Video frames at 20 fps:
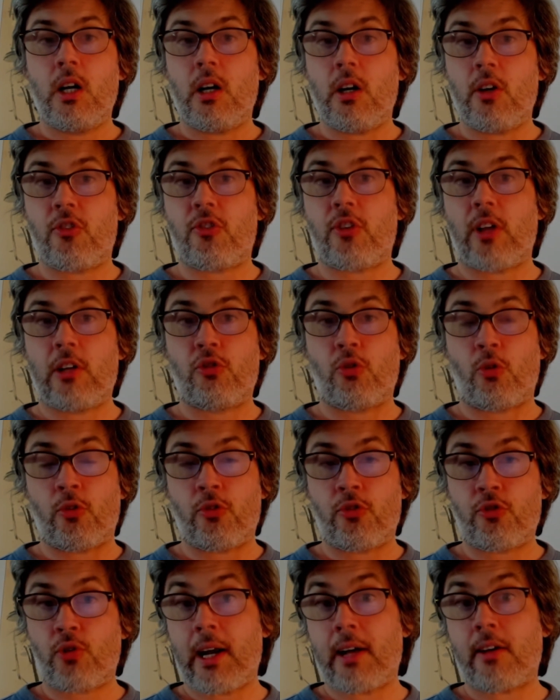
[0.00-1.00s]
essential
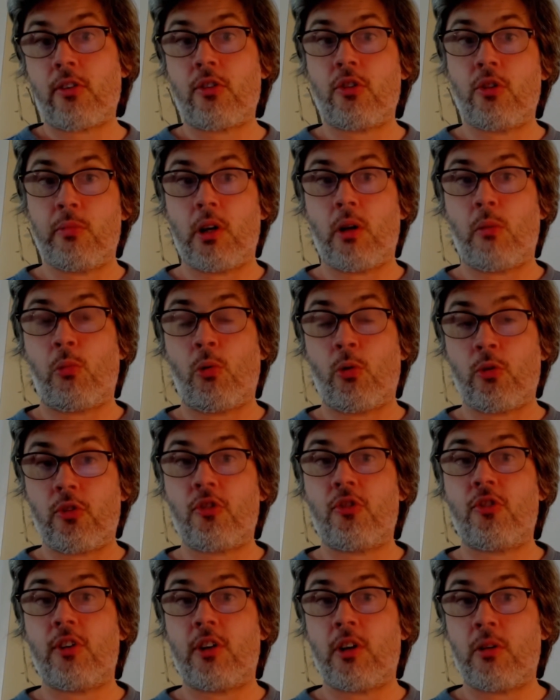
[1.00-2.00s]
strength to be able to
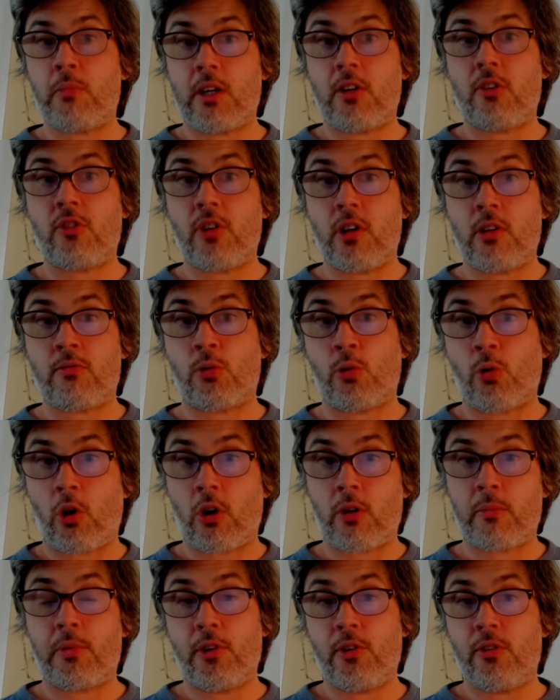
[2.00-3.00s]
sit and meditate for
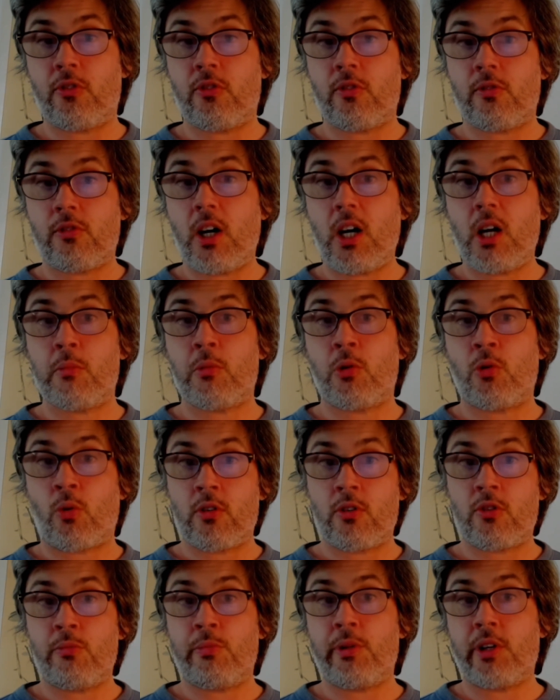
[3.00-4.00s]
long periods of time in
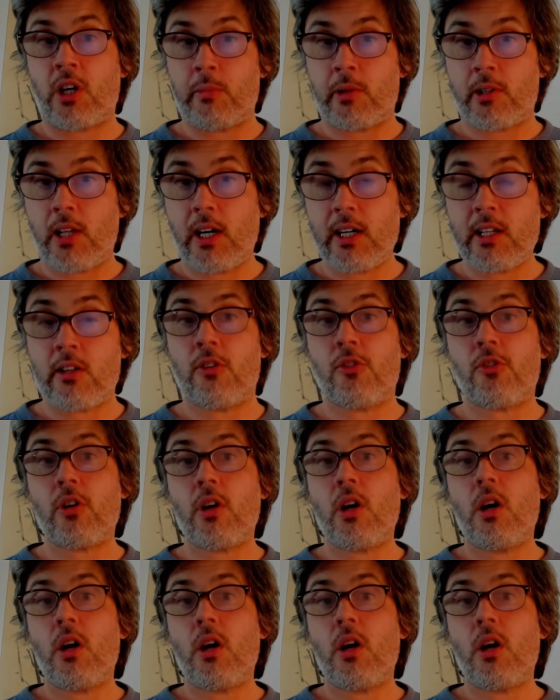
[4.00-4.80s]
order to become enlightened.